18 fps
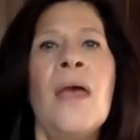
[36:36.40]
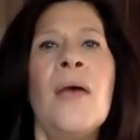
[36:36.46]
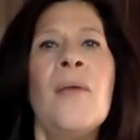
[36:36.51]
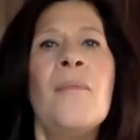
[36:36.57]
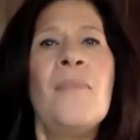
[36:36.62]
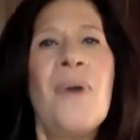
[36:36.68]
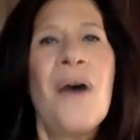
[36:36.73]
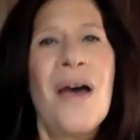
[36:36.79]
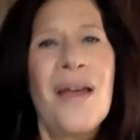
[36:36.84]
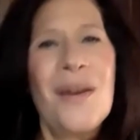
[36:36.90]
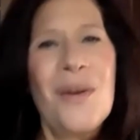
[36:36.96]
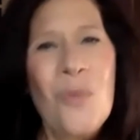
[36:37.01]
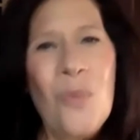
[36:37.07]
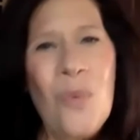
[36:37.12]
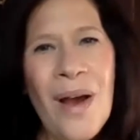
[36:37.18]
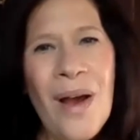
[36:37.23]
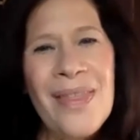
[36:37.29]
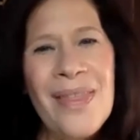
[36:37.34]
But
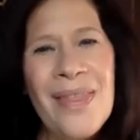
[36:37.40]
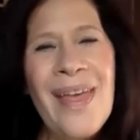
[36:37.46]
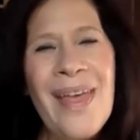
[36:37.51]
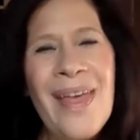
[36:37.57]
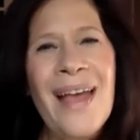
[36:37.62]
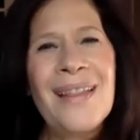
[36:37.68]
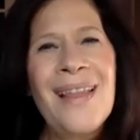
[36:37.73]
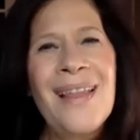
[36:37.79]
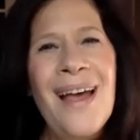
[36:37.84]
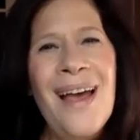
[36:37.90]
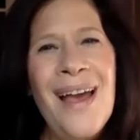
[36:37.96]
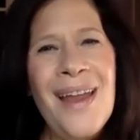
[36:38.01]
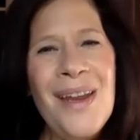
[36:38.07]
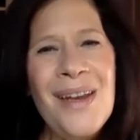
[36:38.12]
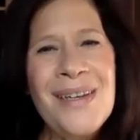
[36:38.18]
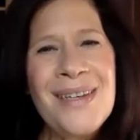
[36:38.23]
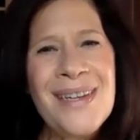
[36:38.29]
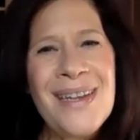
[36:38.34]
what that
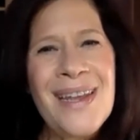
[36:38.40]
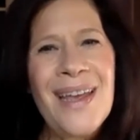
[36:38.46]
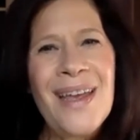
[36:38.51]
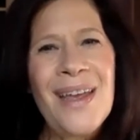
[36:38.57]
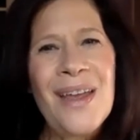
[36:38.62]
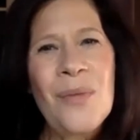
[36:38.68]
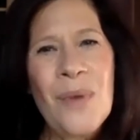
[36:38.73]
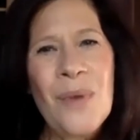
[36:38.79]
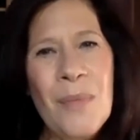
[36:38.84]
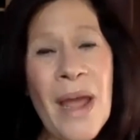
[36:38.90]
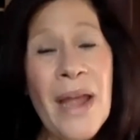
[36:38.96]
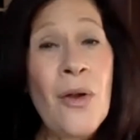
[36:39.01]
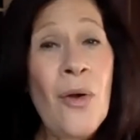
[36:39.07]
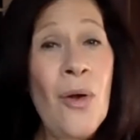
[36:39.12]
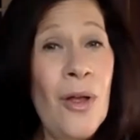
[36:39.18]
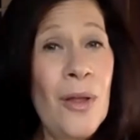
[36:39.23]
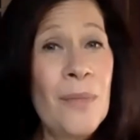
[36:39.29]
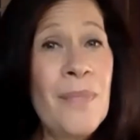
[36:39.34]
line did when I
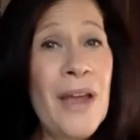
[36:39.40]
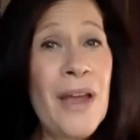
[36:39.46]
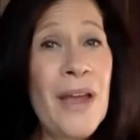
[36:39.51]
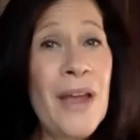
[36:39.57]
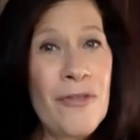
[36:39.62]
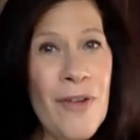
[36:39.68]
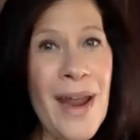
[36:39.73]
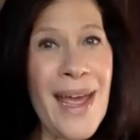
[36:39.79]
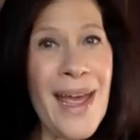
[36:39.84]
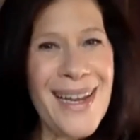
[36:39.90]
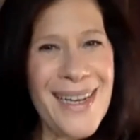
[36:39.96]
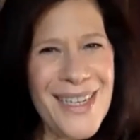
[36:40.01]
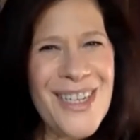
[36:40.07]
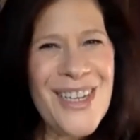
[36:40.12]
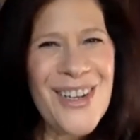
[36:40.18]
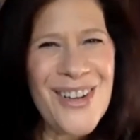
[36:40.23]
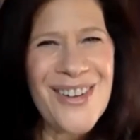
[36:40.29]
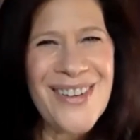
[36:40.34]
called my
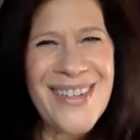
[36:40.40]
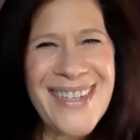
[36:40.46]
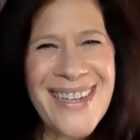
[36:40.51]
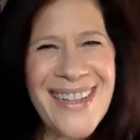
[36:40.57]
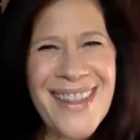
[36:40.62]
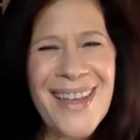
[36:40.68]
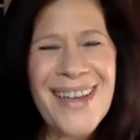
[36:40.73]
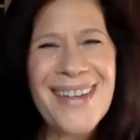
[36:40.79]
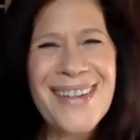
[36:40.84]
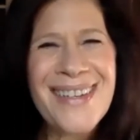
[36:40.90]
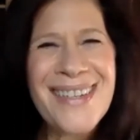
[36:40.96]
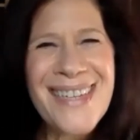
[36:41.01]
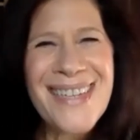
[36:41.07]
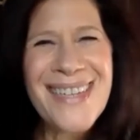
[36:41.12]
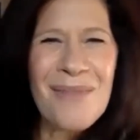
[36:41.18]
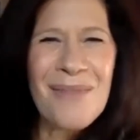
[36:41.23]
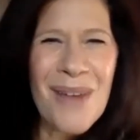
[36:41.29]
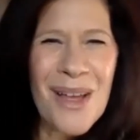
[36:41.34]
friend who did the
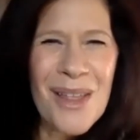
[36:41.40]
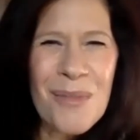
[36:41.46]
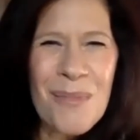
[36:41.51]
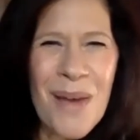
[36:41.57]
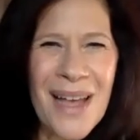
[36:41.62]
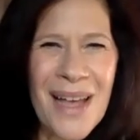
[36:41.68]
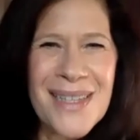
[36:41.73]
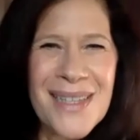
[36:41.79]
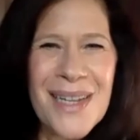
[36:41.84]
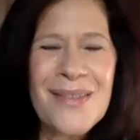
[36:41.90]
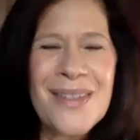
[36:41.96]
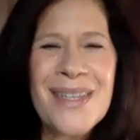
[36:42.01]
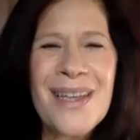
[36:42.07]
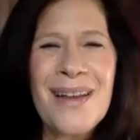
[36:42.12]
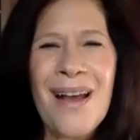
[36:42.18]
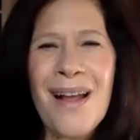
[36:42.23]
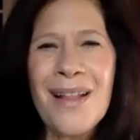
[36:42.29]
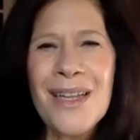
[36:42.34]
10-month positive
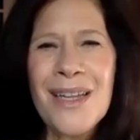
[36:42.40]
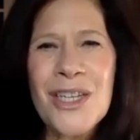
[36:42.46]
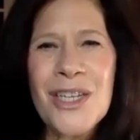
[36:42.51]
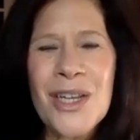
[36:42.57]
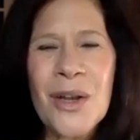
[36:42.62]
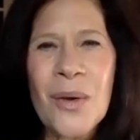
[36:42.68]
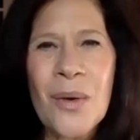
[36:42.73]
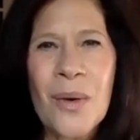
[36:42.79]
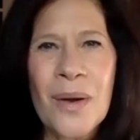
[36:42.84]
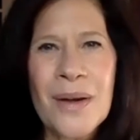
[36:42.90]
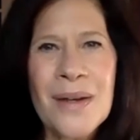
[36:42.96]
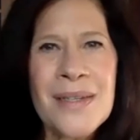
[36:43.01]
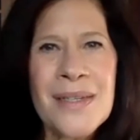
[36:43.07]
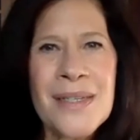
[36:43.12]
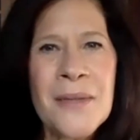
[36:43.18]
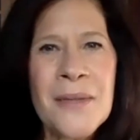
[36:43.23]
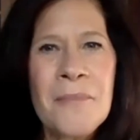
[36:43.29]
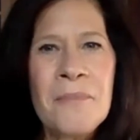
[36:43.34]
psychology
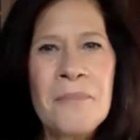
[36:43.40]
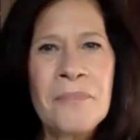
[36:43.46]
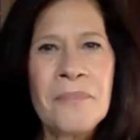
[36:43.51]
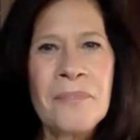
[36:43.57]
course,